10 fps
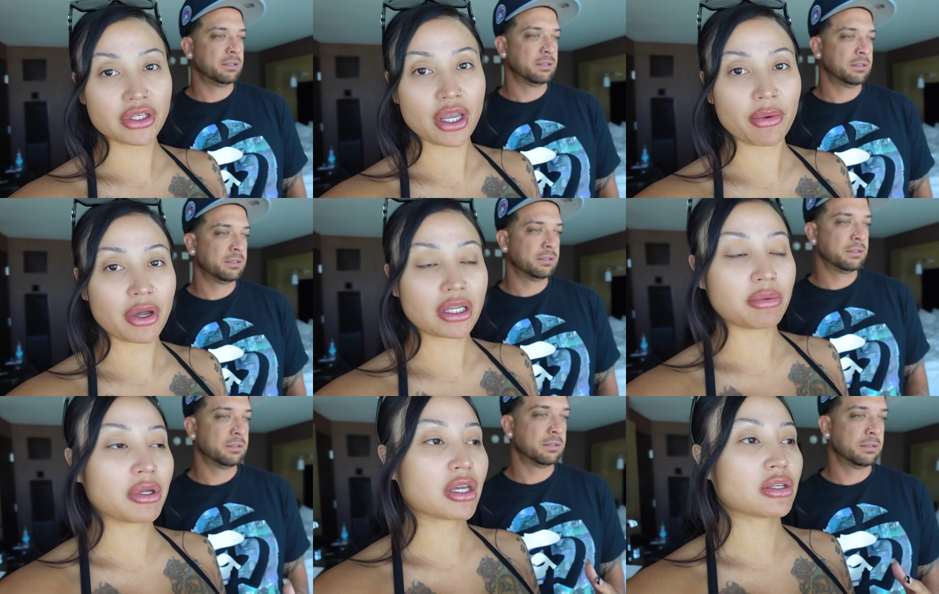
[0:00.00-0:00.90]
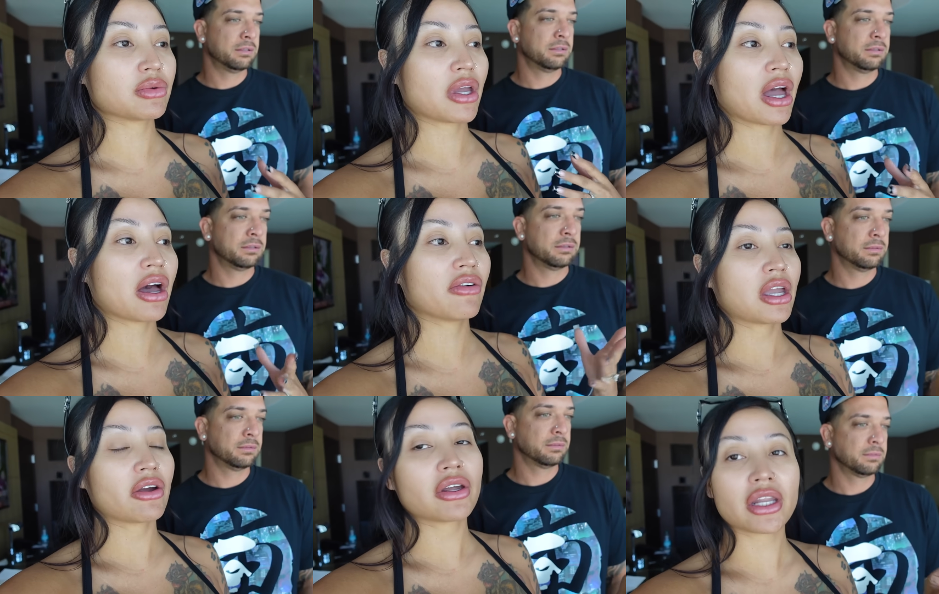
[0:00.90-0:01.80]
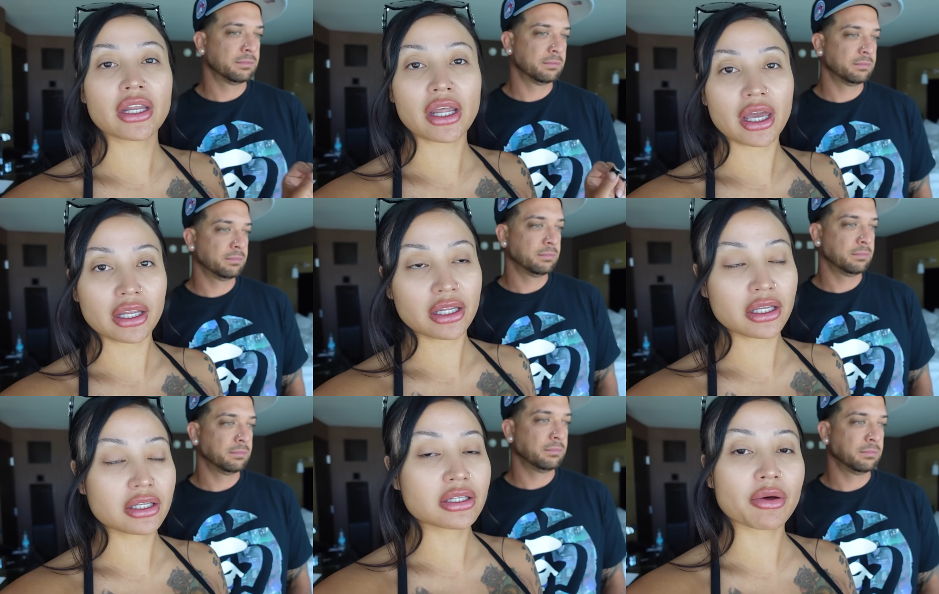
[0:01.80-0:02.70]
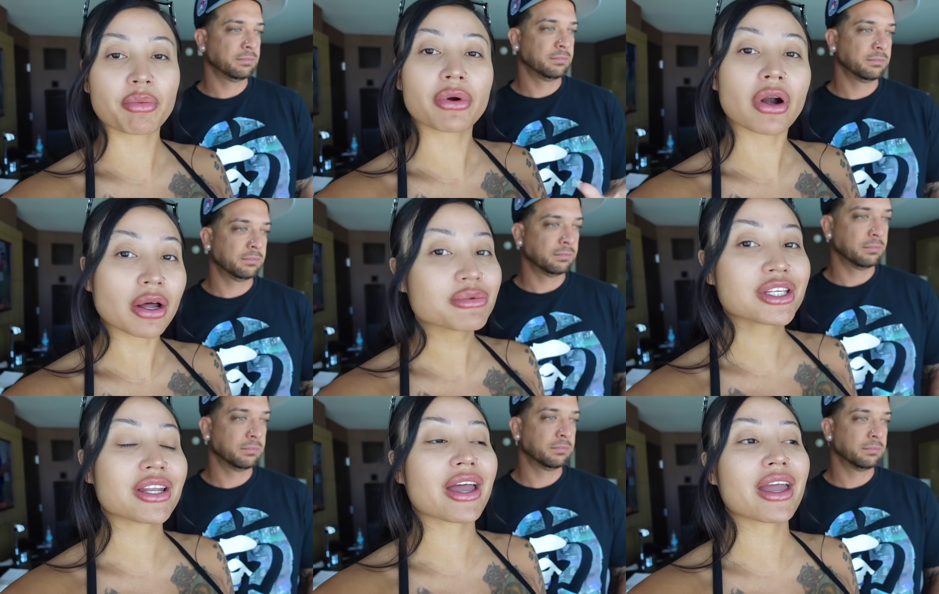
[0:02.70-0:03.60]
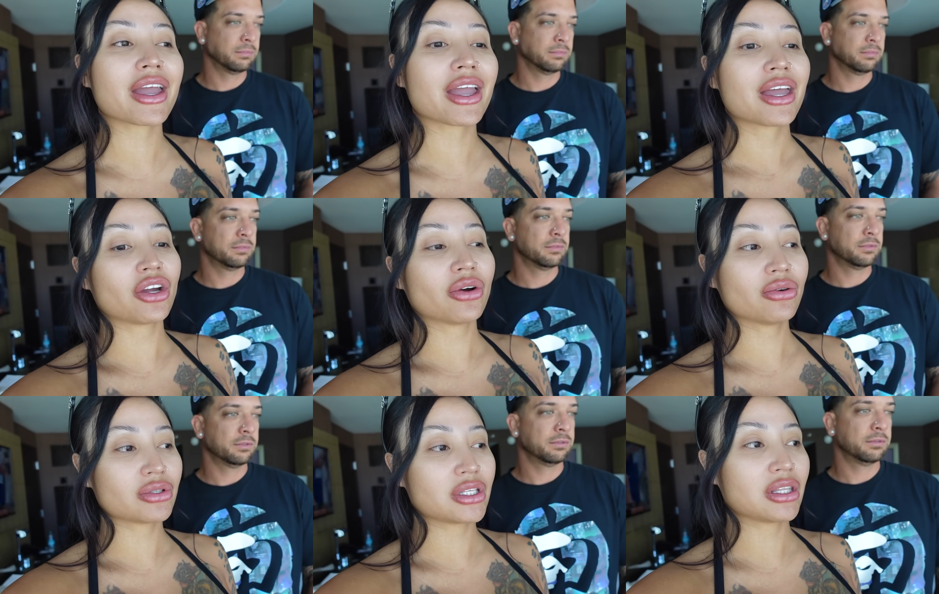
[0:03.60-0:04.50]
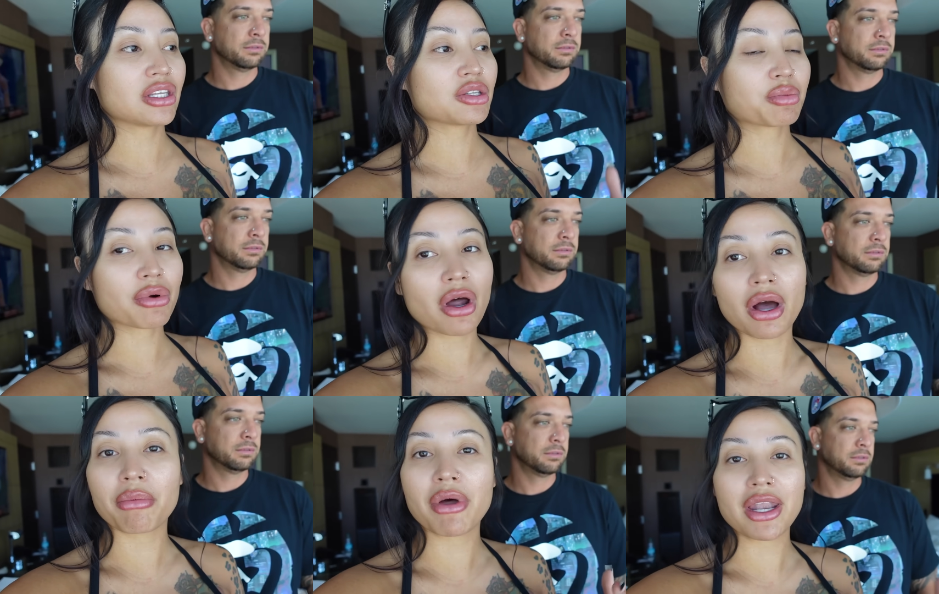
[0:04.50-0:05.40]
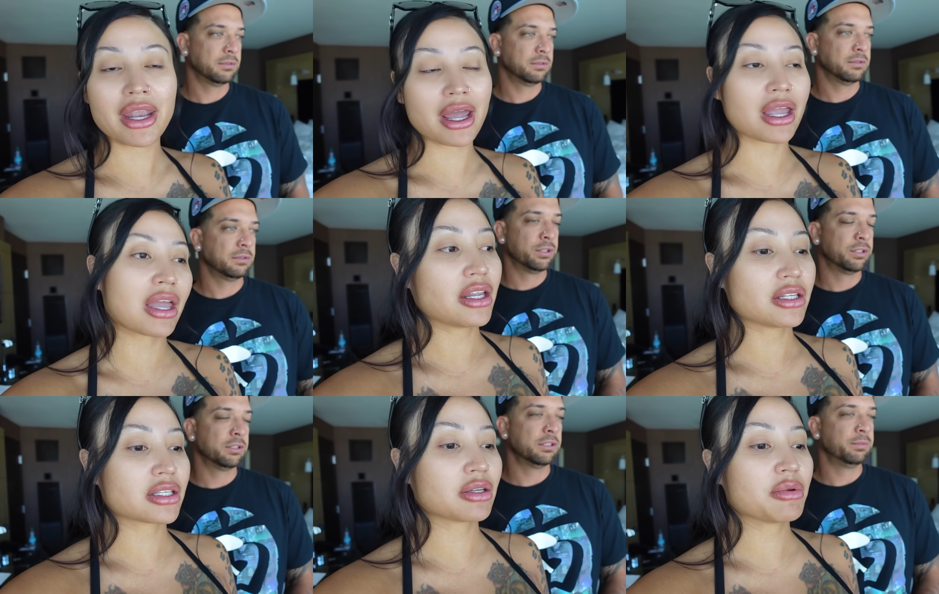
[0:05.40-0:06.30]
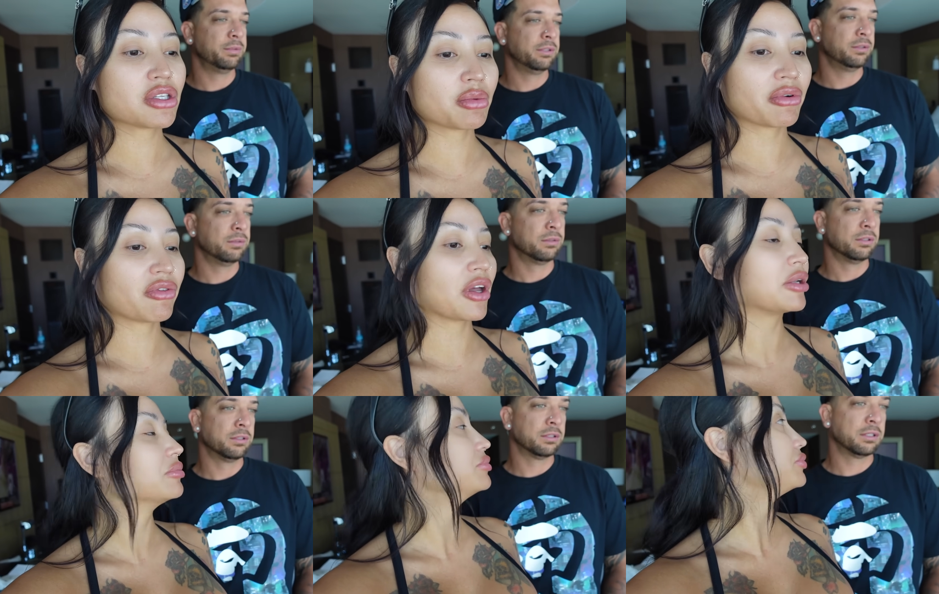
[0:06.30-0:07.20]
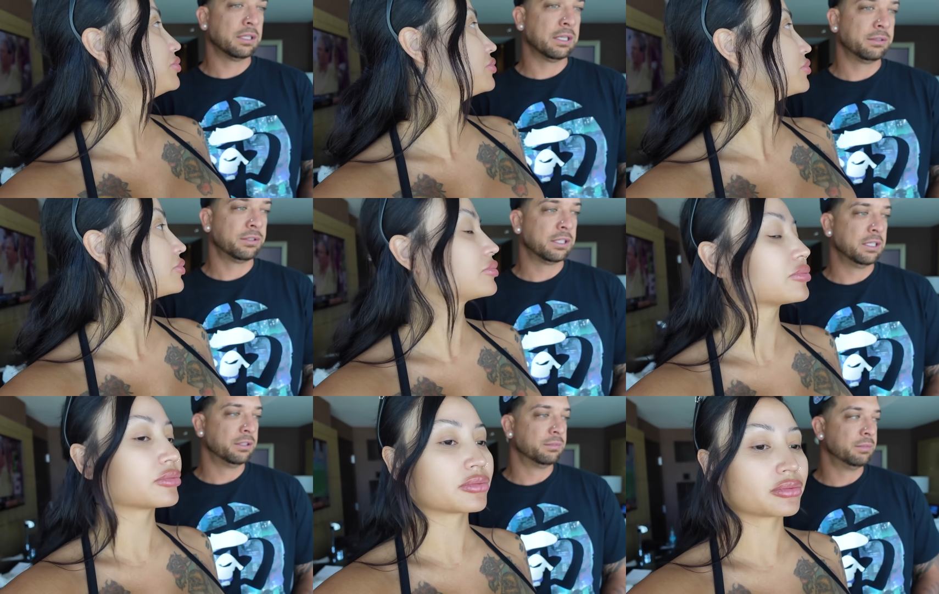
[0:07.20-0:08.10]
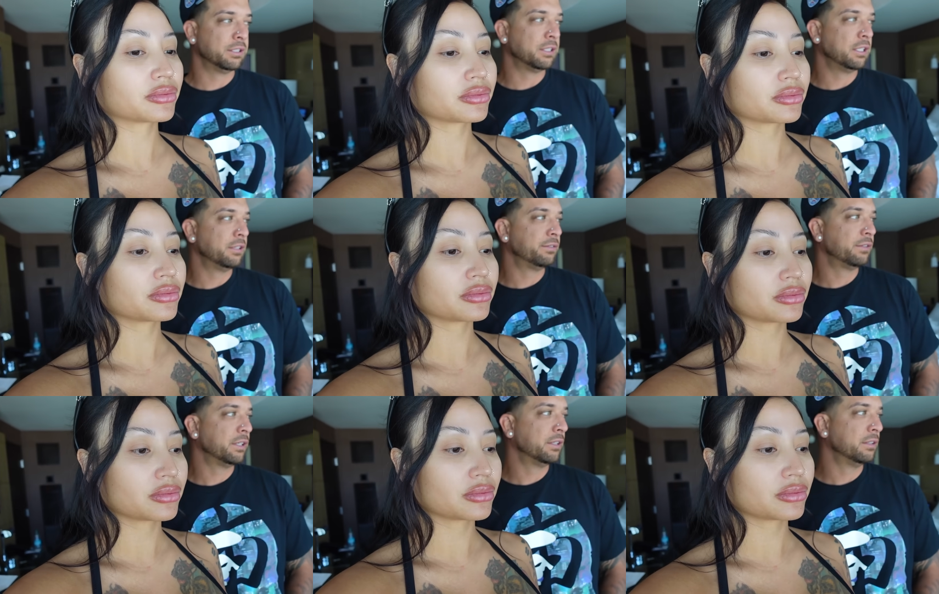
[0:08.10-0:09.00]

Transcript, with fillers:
Speaker 1: to get ready because we have Karen and Eddie's prom tonight. They're hosting this prom night,
Speaker 2: and it's gonna be super fun. I still got a little mission. I need to find